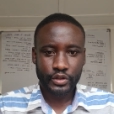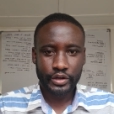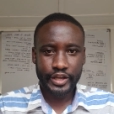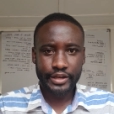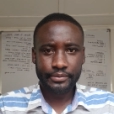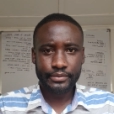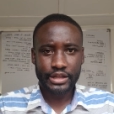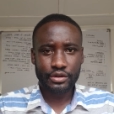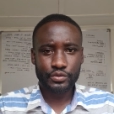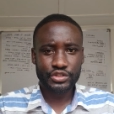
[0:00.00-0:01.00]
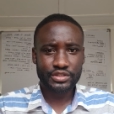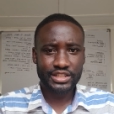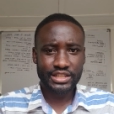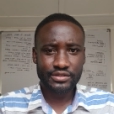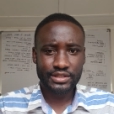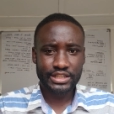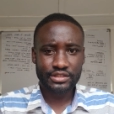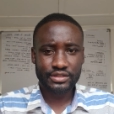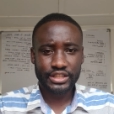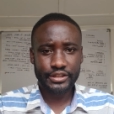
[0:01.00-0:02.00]
Okay, I thought we should dig into that
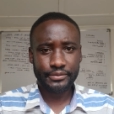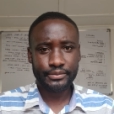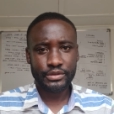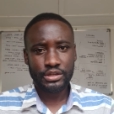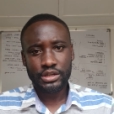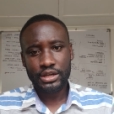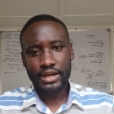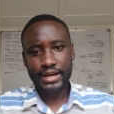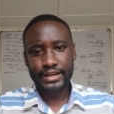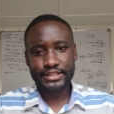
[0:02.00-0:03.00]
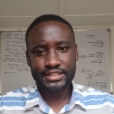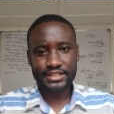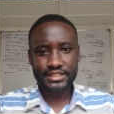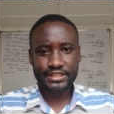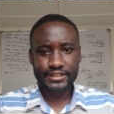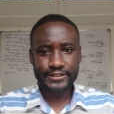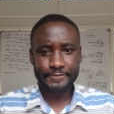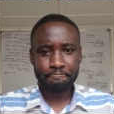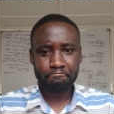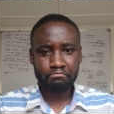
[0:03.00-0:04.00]
today and just
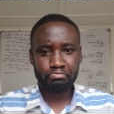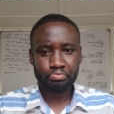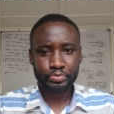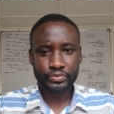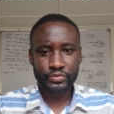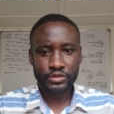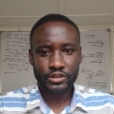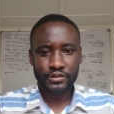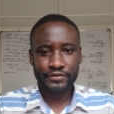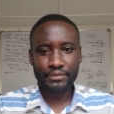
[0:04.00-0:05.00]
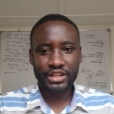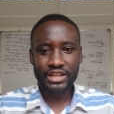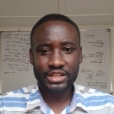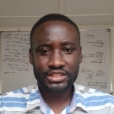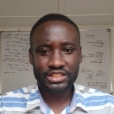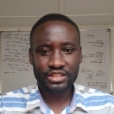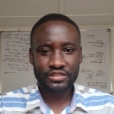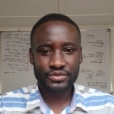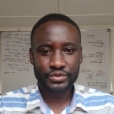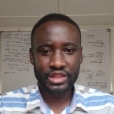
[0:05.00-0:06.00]
familiarize
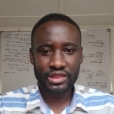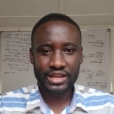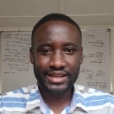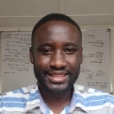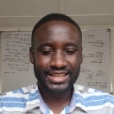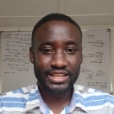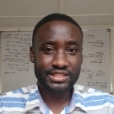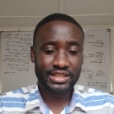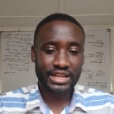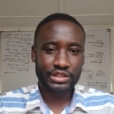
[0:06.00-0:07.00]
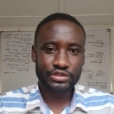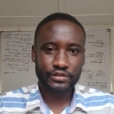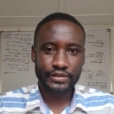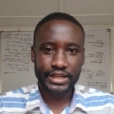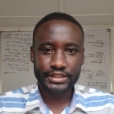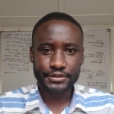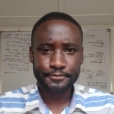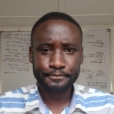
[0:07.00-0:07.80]
ourselves with the ins and outs of that.